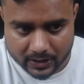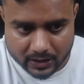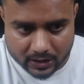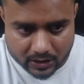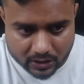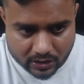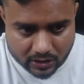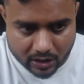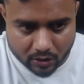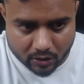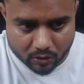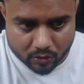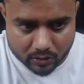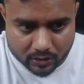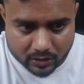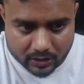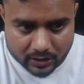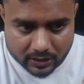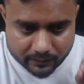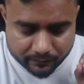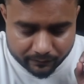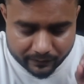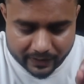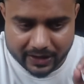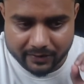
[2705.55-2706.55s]
Now
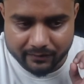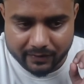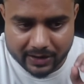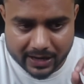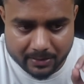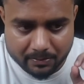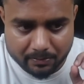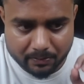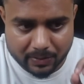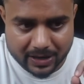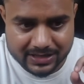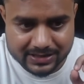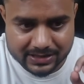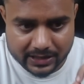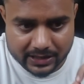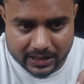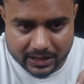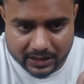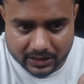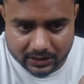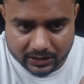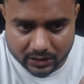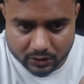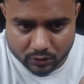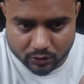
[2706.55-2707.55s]
whenever I'm passing
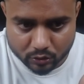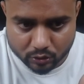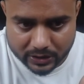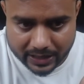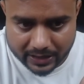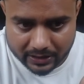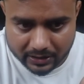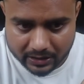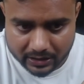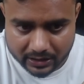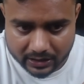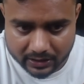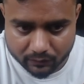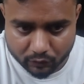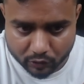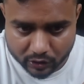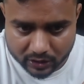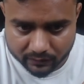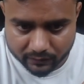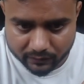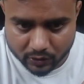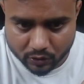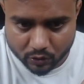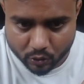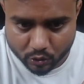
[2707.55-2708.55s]
anything to the entity,
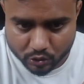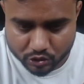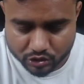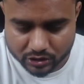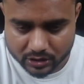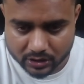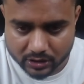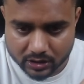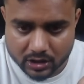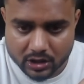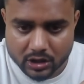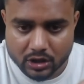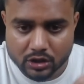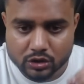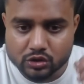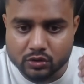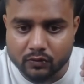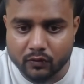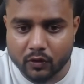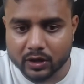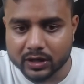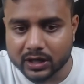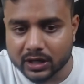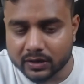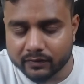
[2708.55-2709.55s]
whatever question, so
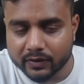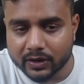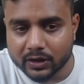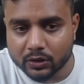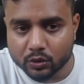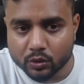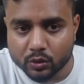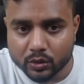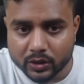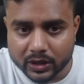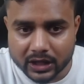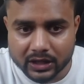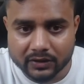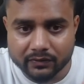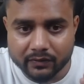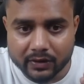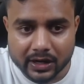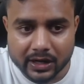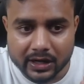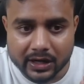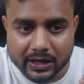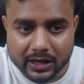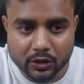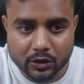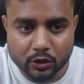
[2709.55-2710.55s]
what it will do, it will
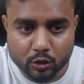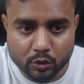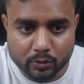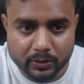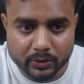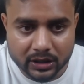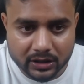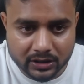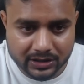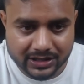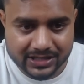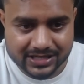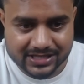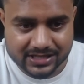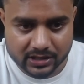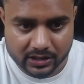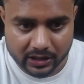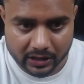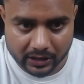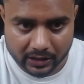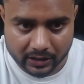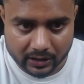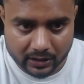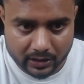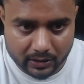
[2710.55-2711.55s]
return to me this thing,
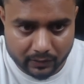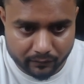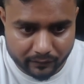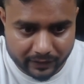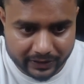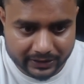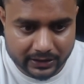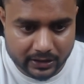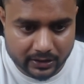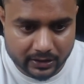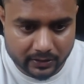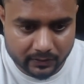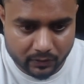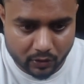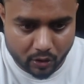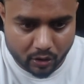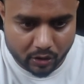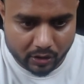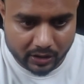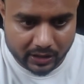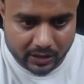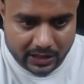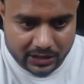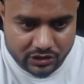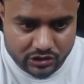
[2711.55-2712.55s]
whether
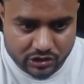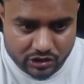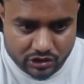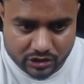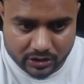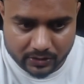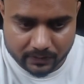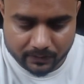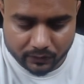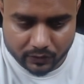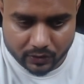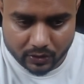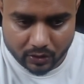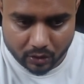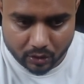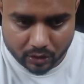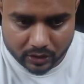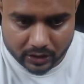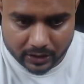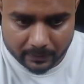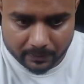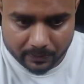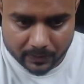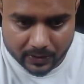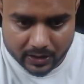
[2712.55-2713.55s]
organization,
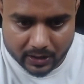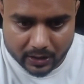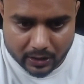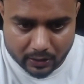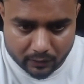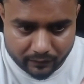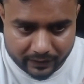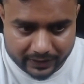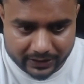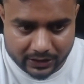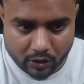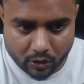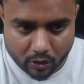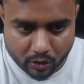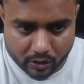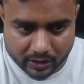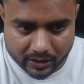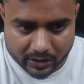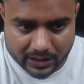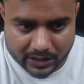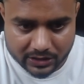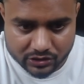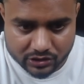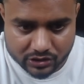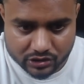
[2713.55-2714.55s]
okay, whether
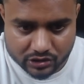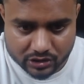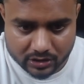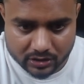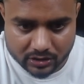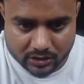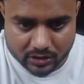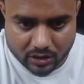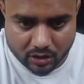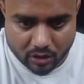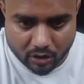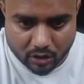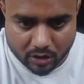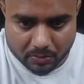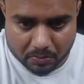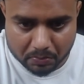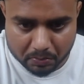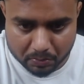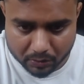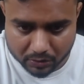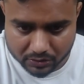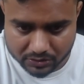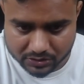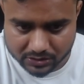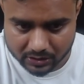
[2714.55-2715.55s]
organization or
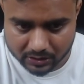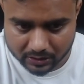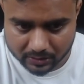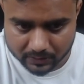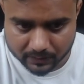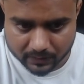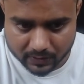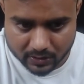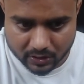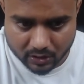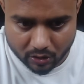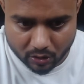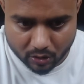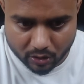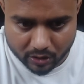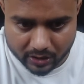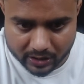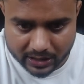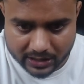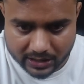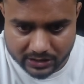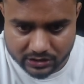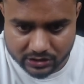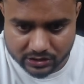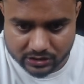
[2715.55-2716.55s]
person,
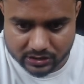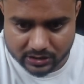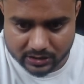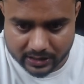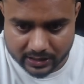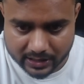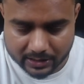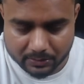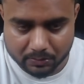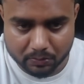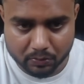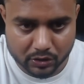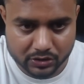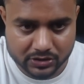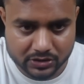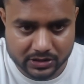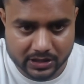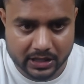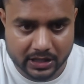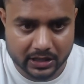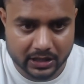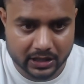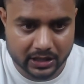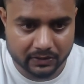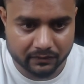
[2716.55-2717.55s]
organization and person
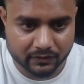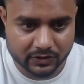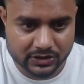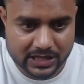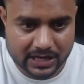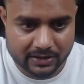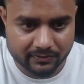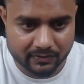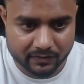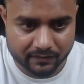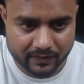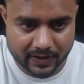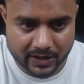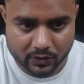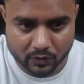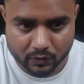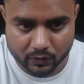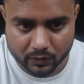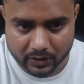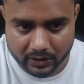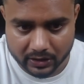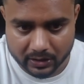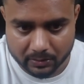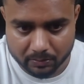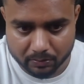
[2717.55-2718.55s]
entity, which I've defined over
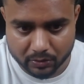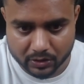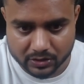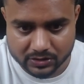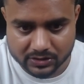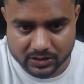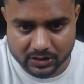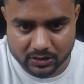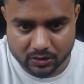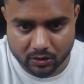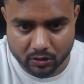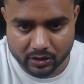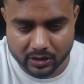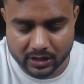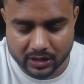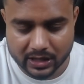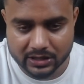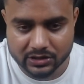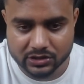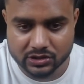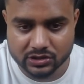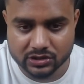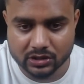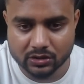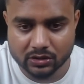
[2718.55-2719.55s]
here, person,
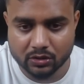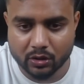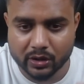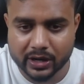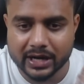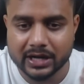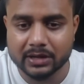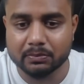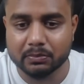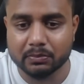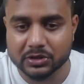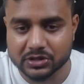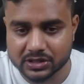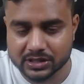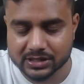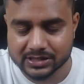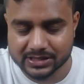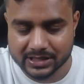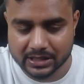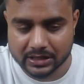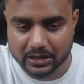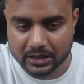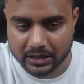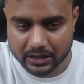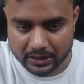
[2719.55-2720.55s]
organization, or any business
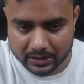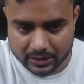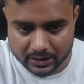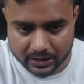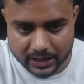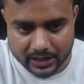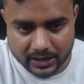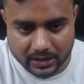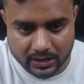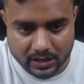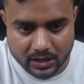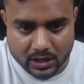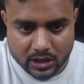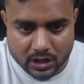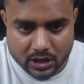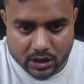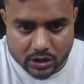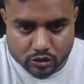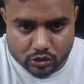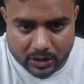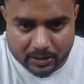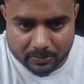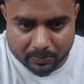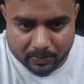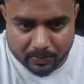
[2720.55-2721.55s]
entity, right? So
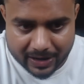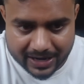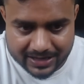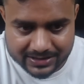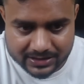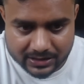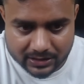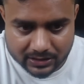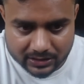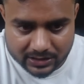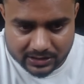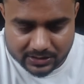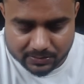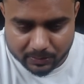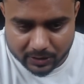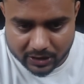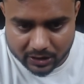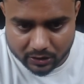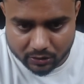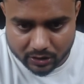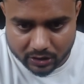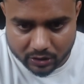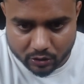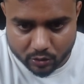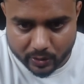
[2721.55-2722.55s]
I'm passing this
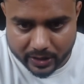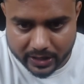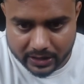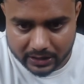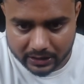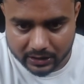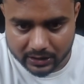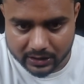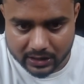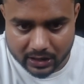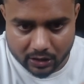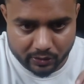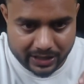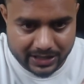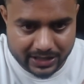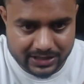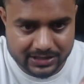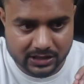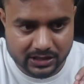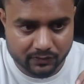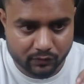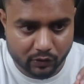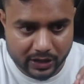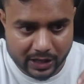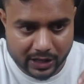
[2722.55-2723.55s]
particular query. Now let's see
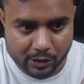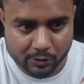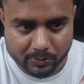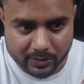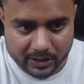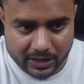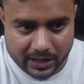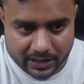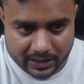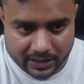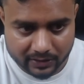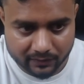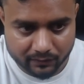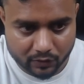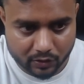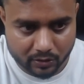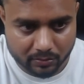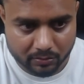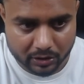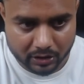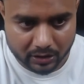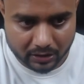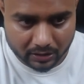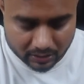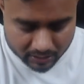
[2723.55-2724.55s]
what I'll be getting from
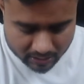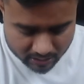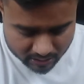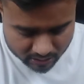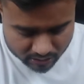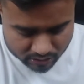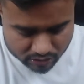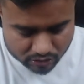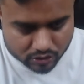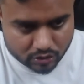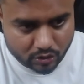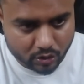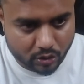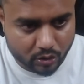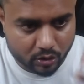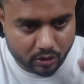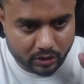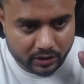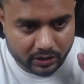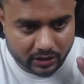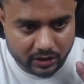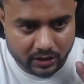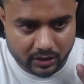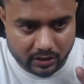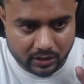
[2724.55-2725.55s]
here. So
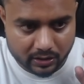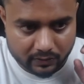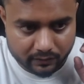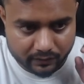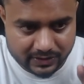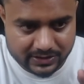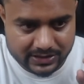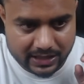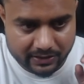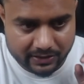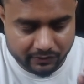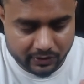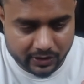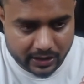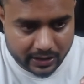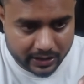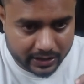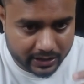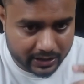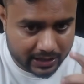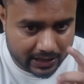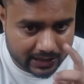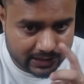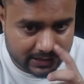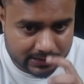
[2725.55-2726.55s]
here, once I will run it,
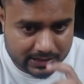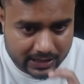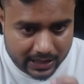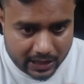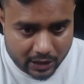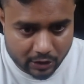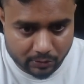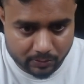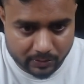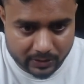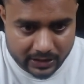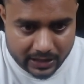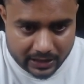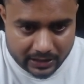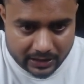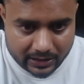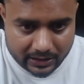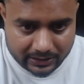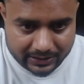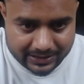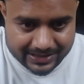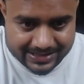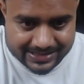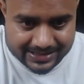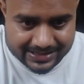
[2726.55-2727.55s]
guys, I will be getting
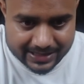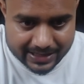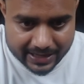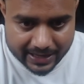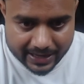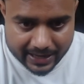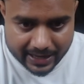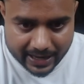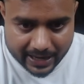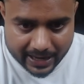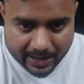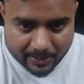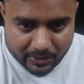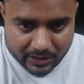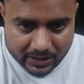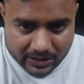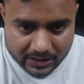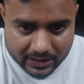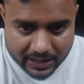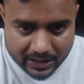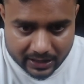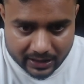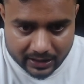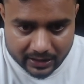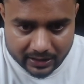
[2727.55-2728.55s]
this
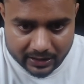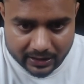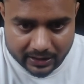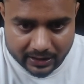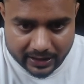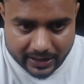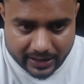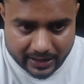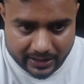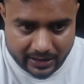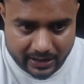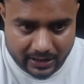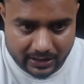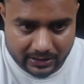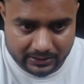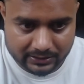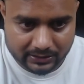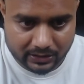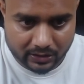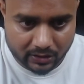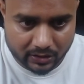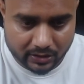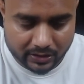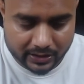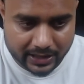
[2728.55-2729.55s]
Amelia Earhart,
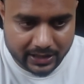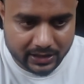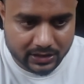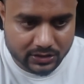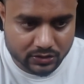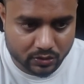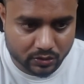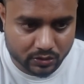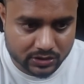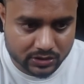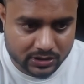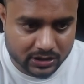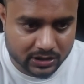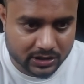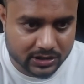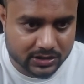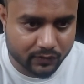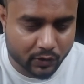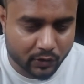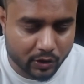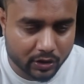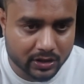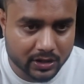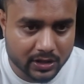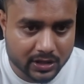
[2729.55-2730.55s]
right? So she is
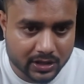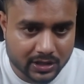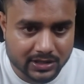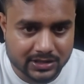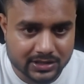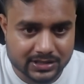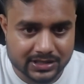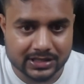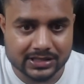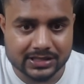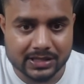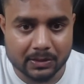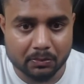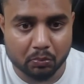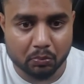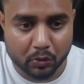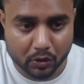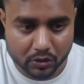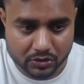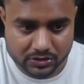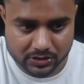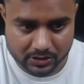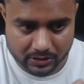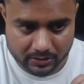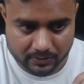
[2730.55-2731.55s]
what, she is a
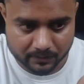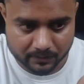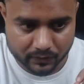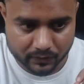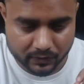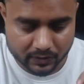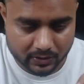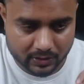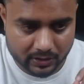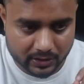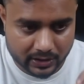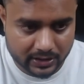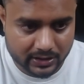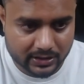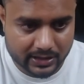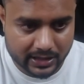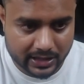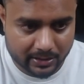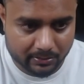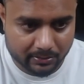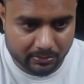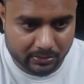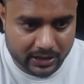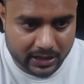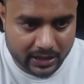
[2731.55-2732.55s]
person, right?
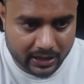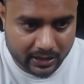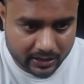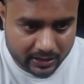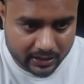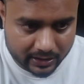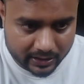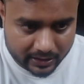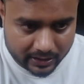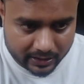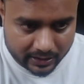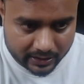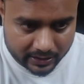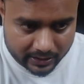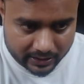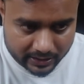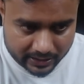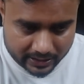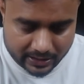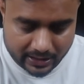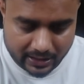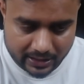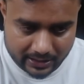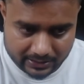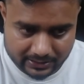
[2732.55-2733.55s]
Amelia
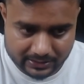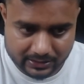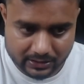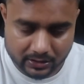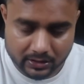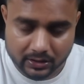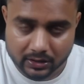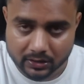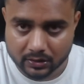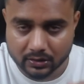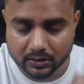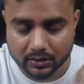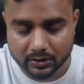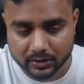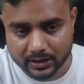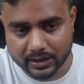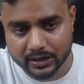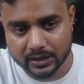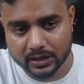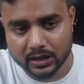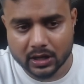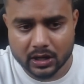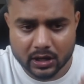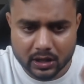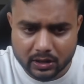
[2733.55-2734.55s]
Earhart, right?
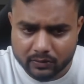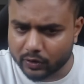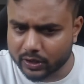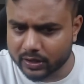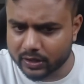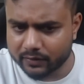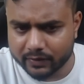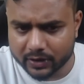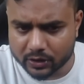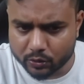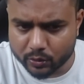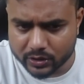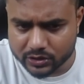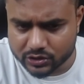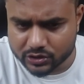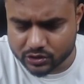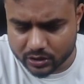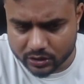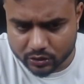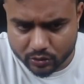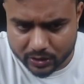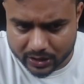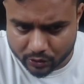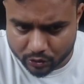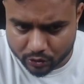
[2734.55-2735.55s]
Whatever question
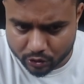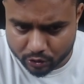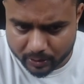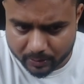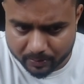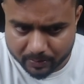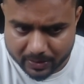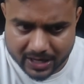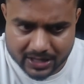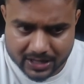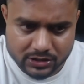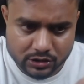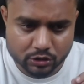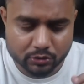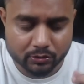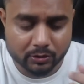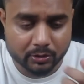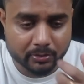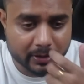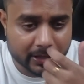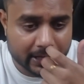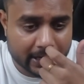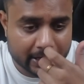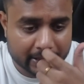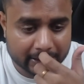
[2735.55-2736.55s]
you are going to be passed, you will be
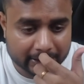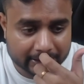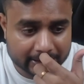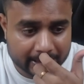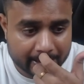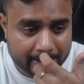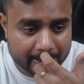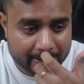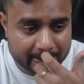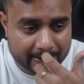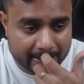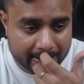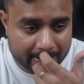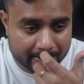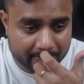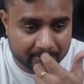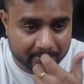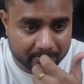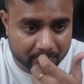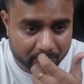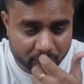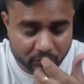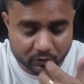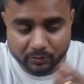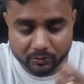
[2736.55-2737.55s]
getting the
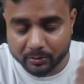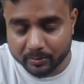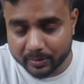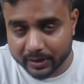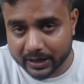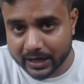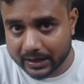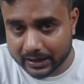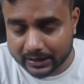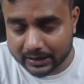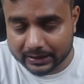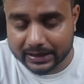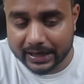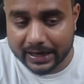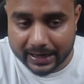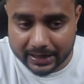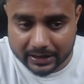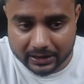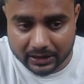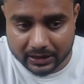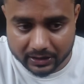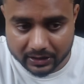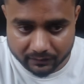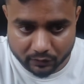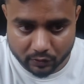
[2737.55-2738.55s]
you will be getting the
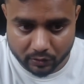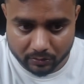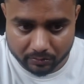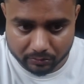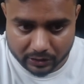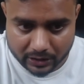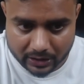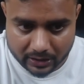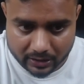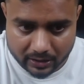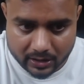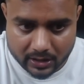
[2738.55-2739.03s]
entity from there.